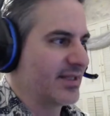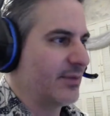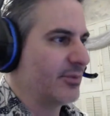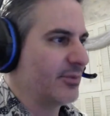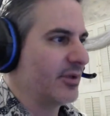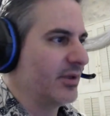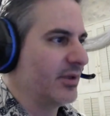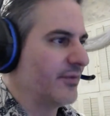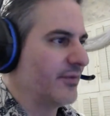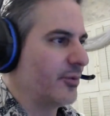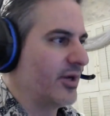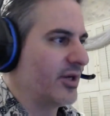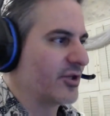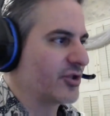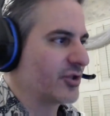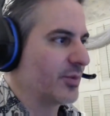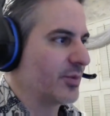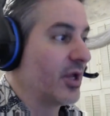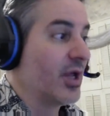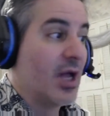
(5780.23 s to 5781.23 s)
I would have loved to watch
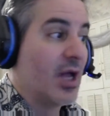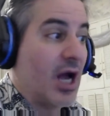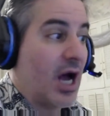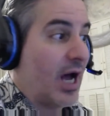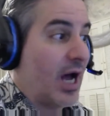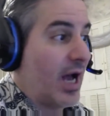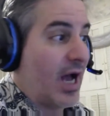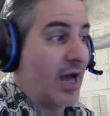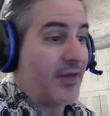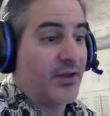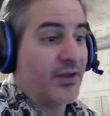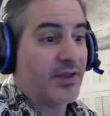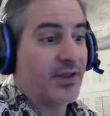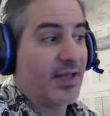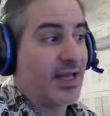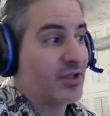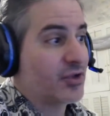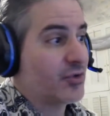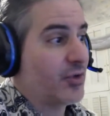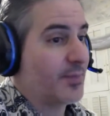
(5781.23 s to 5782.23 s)
them. I think the
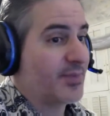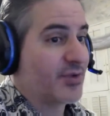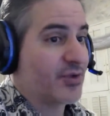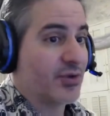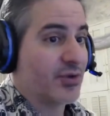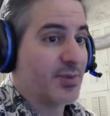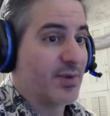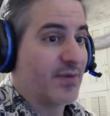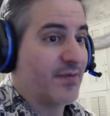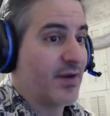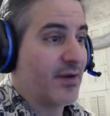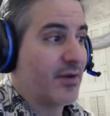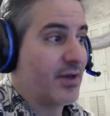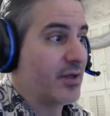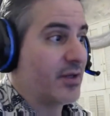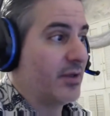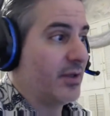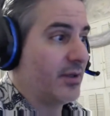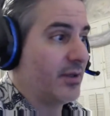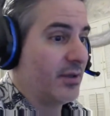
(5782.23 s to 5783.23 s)
last 2 episodes have been very
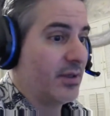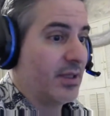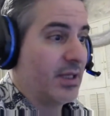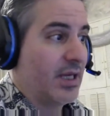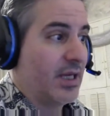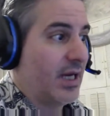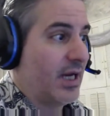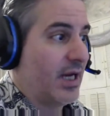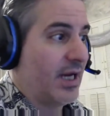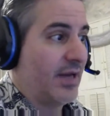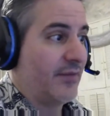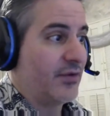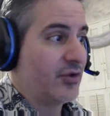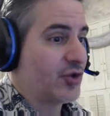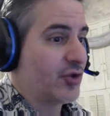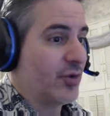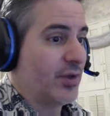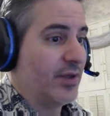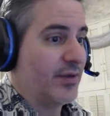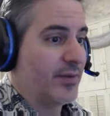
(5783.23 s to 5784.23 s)
good. I've
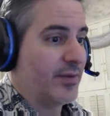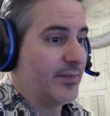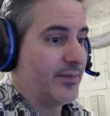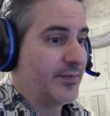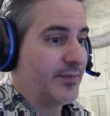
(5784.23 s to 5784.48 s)
enjoyed them.